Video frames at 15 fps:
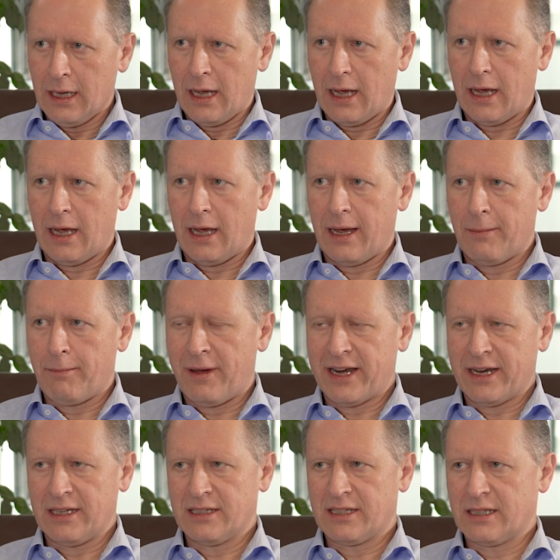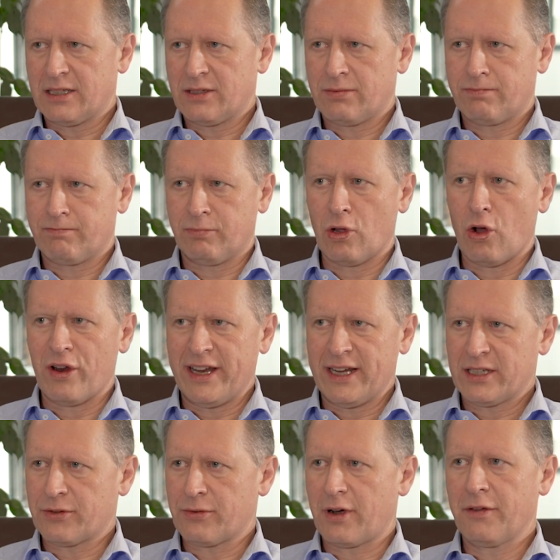Bunnings has gone
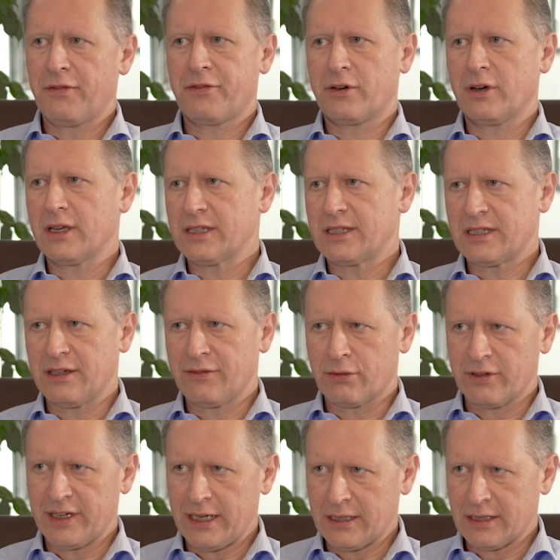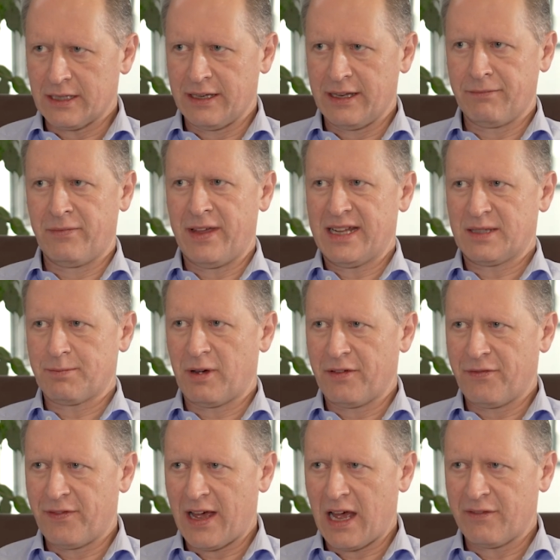ex-growth for at least several years, and that's by
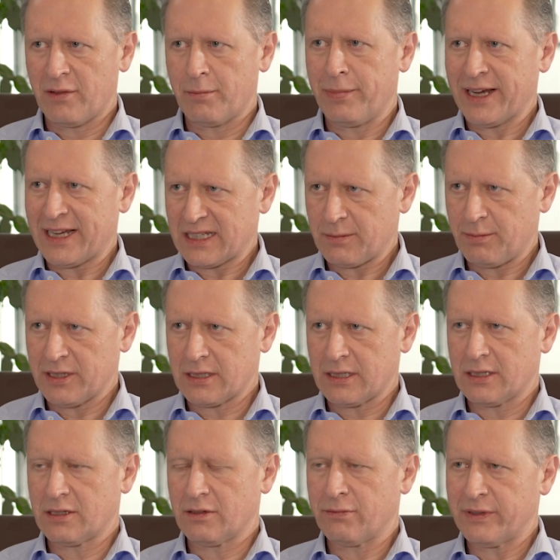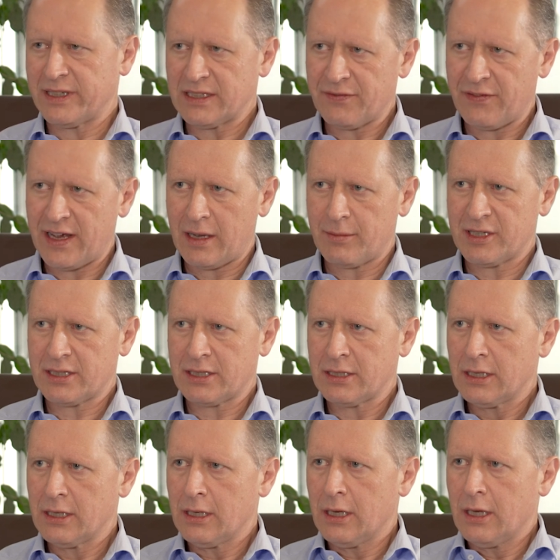far the biggest business of Wesfarmers.
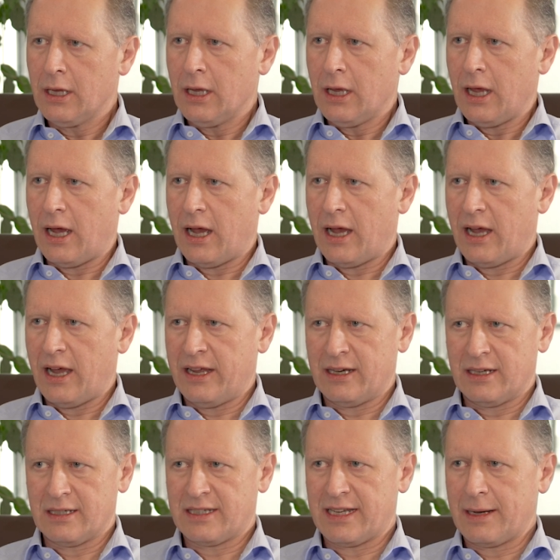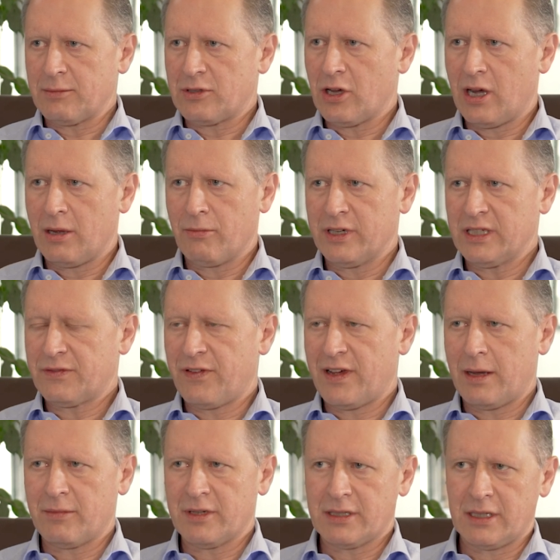And at the same time,
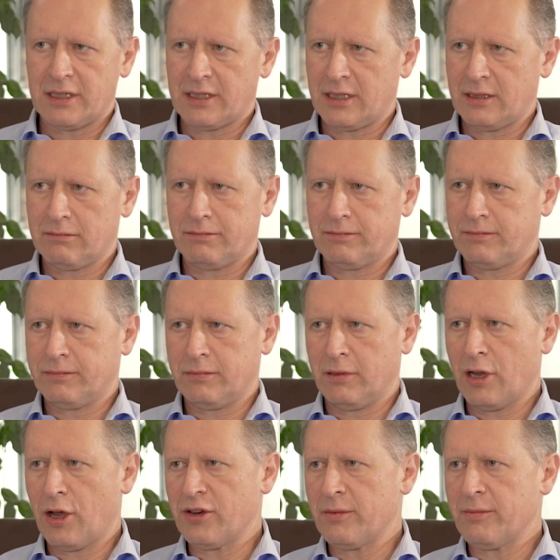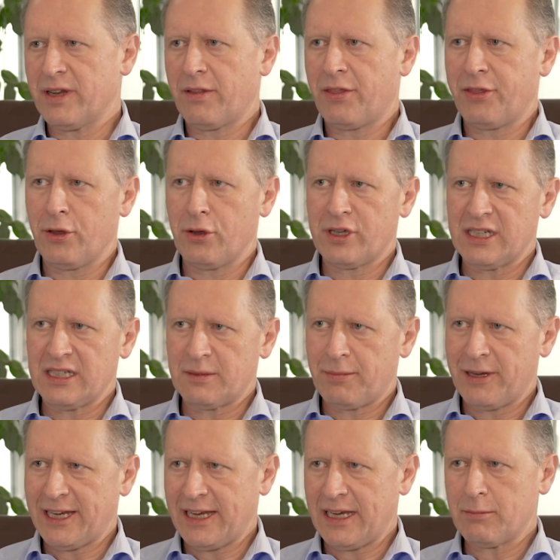Wesfarmers is at low to mid 30s
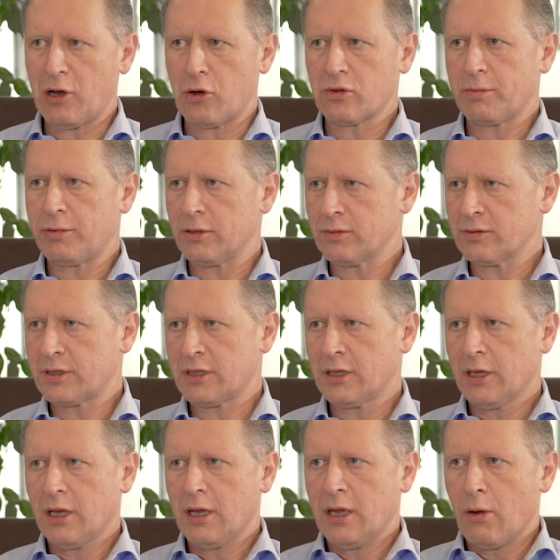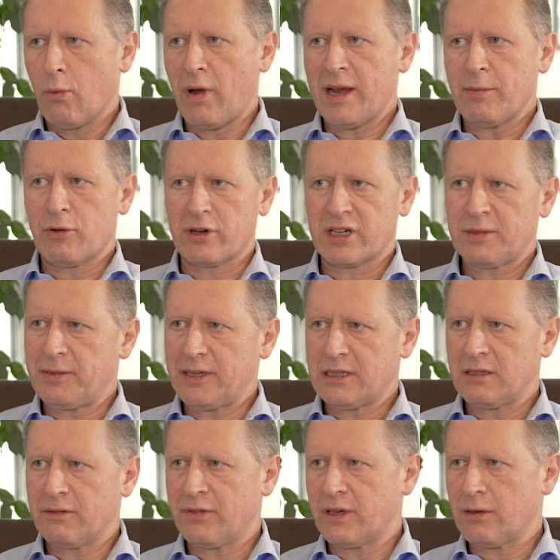PE multiples, way more
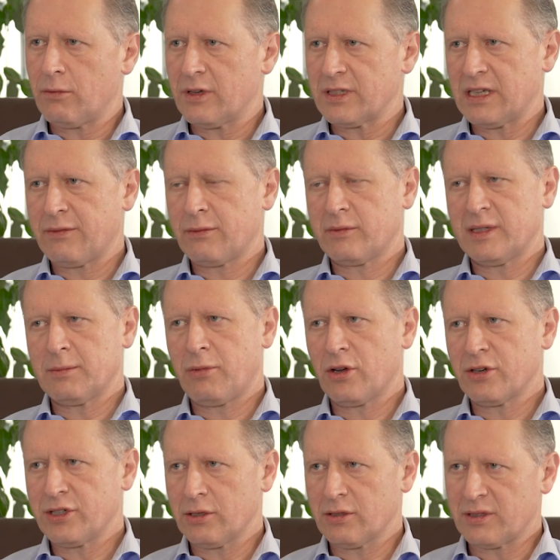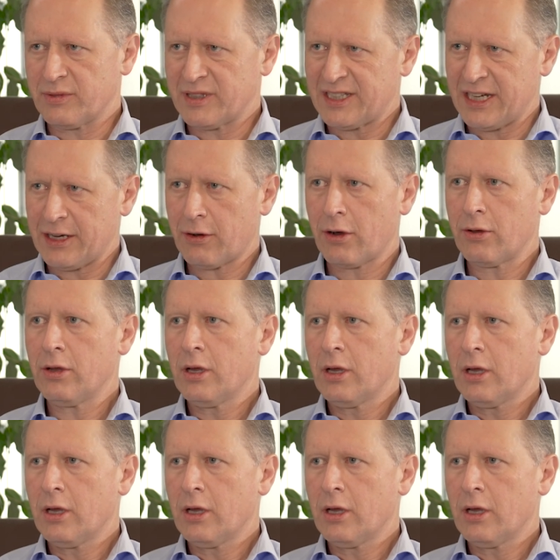expensive than it was even when bond yields were zero.